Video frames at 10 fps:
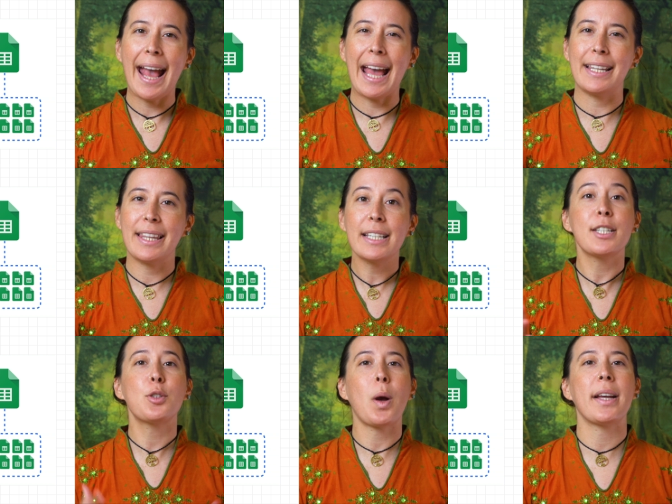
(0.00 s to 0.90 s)
And this
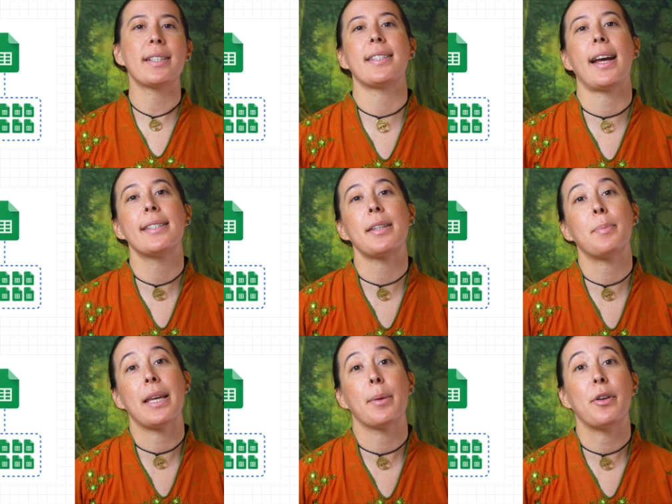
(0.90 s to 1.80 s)
is why it's nice to
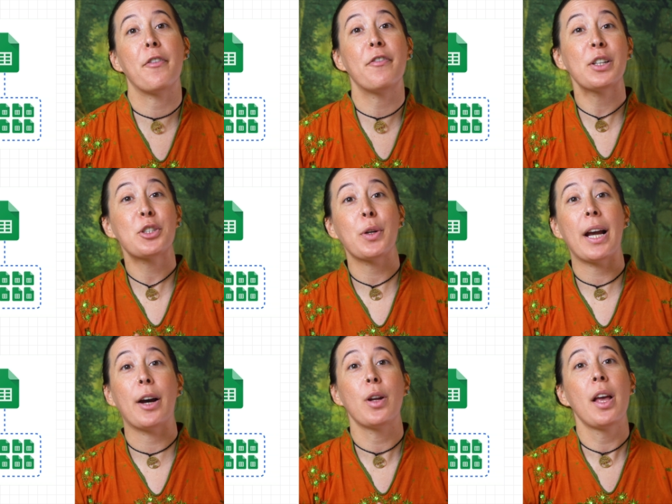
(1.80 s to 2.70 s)
be able to filter
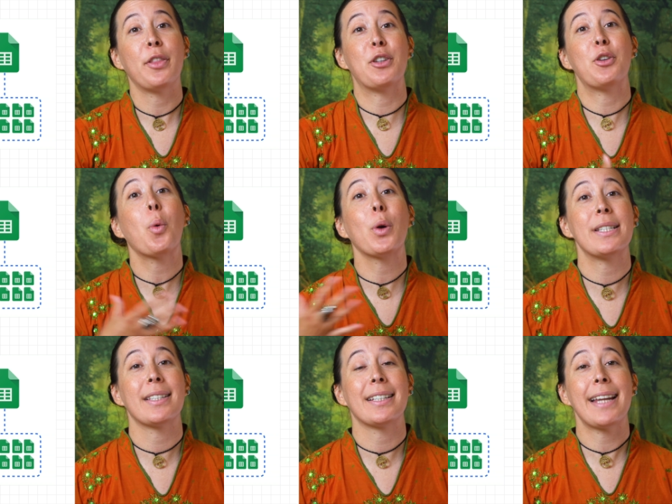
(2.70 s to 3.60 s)
out the
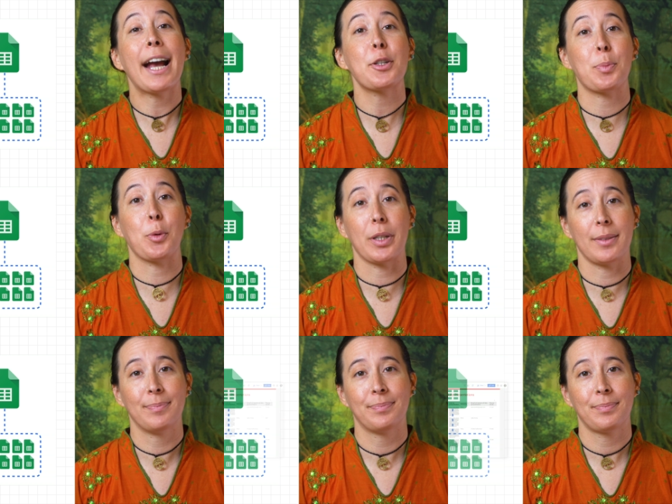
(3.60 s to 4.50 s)
noise in a dashboard.
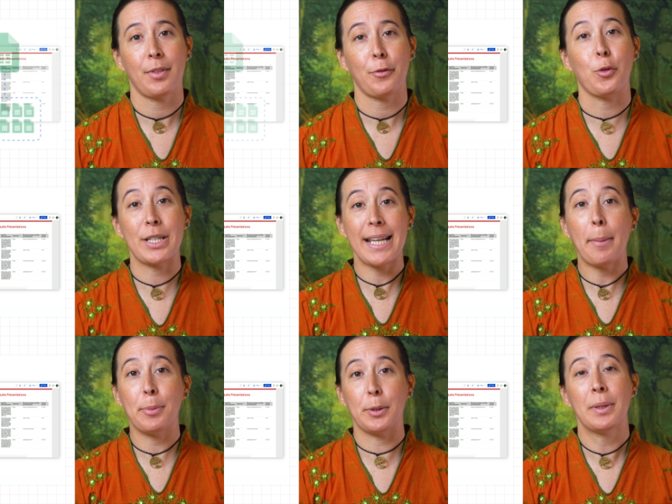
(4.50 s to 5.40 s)
For
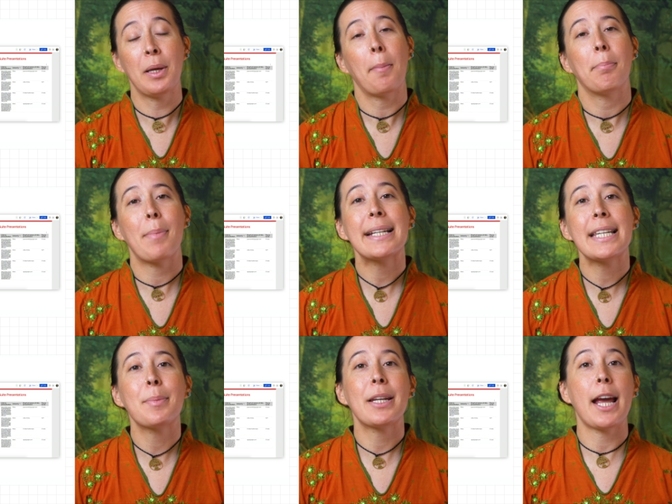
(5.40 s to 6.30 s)
example, my
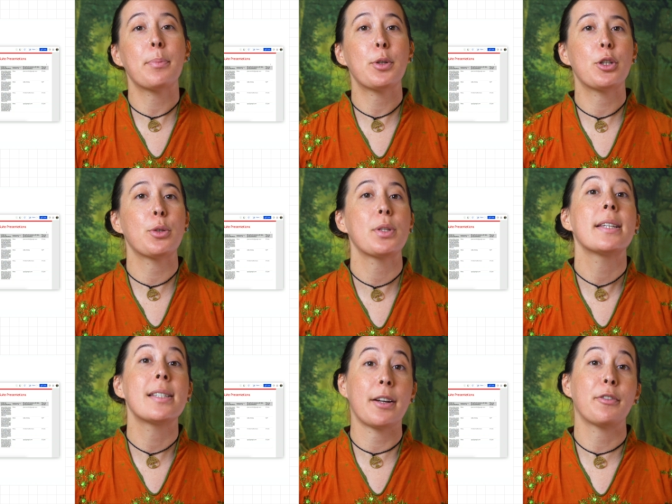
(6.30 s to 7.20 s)
team and I produce
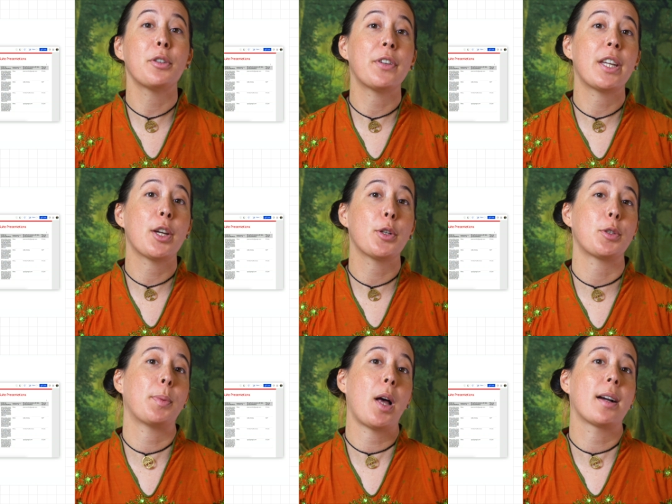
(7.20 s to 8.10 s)
several
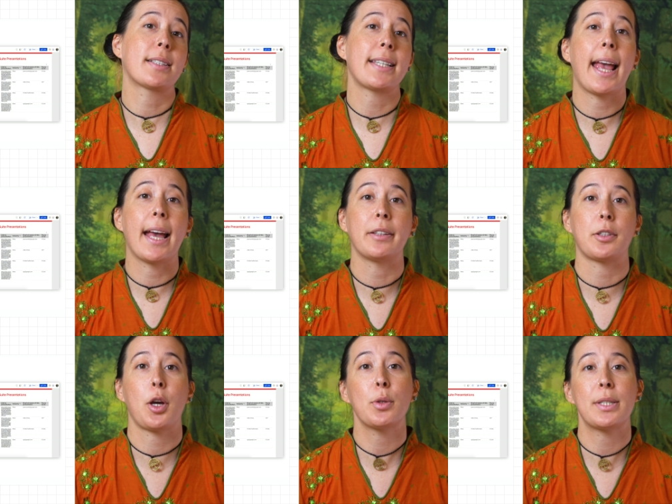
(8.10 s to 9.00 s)
videos, blogs,
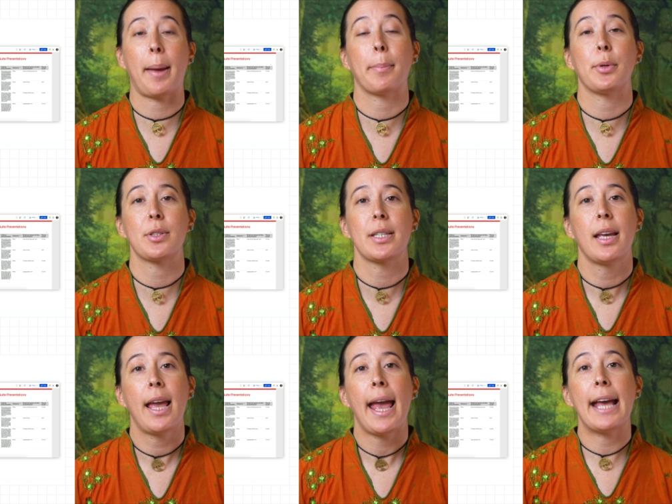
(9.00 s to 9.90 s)
and code samples.
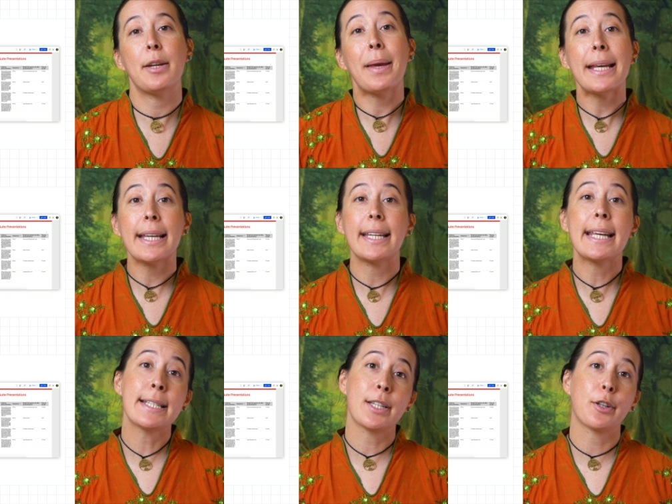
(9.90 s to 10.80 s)
And to make it
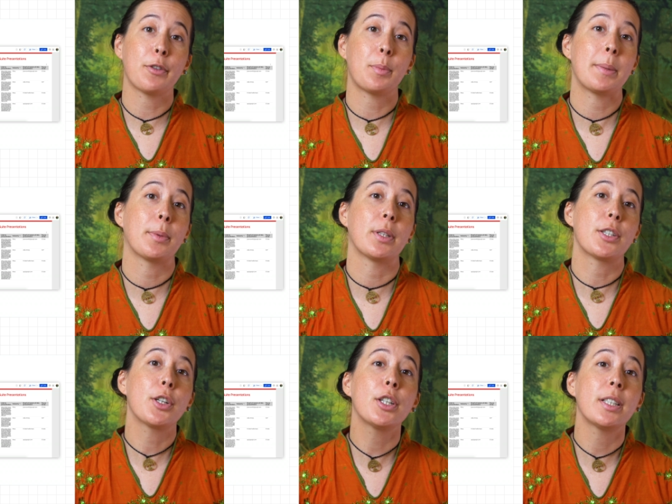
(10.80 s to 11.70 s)
easier for people
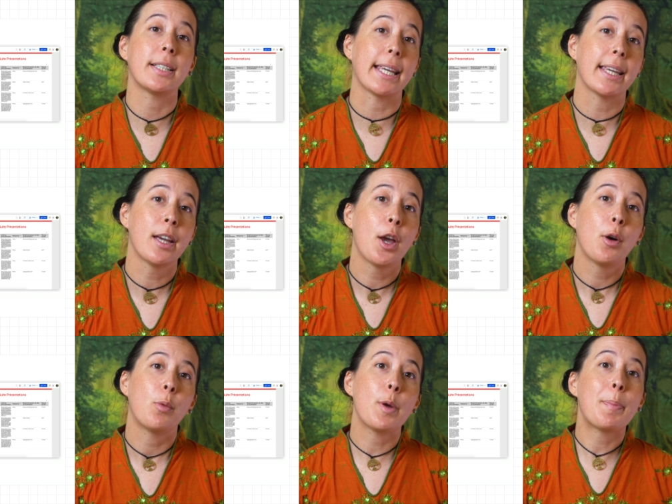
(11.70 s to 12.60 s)
internally,
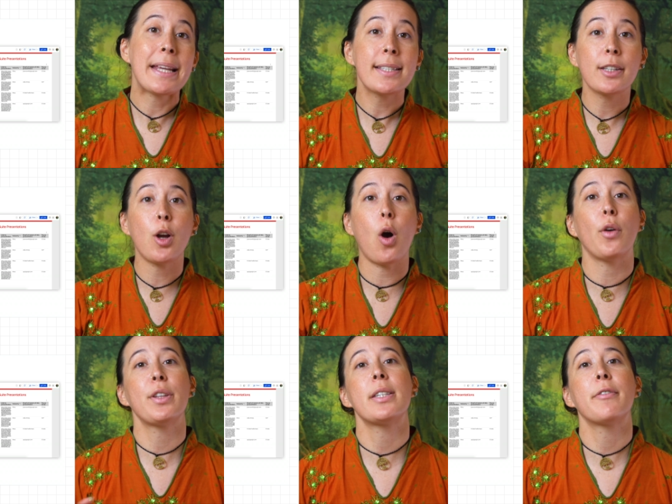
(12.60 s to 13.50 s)
we pasted
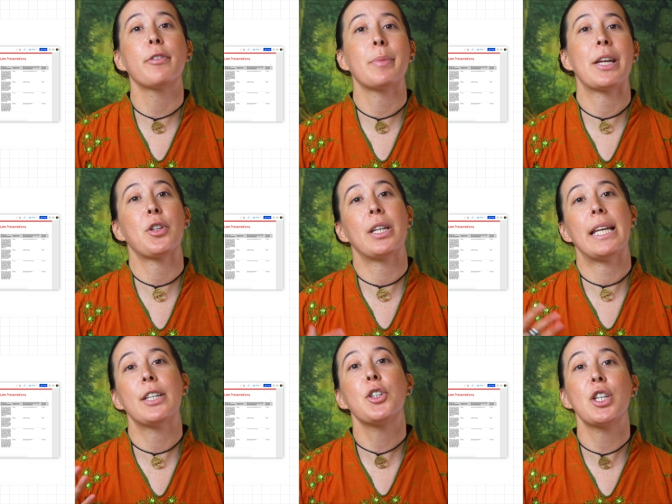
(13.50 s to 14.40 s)
all this information
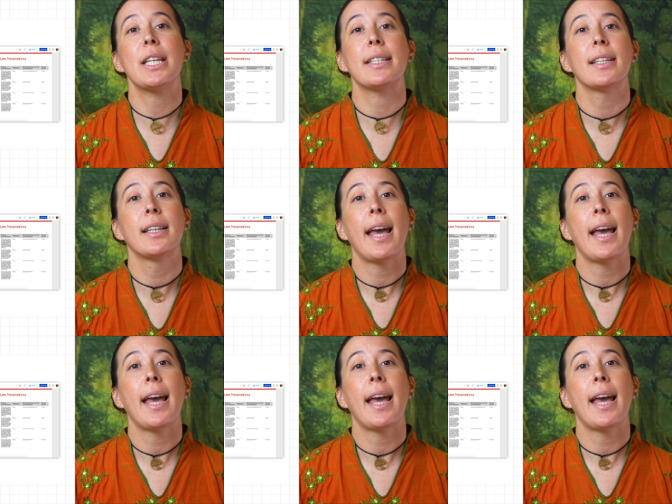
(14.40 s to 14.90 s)
in a sheet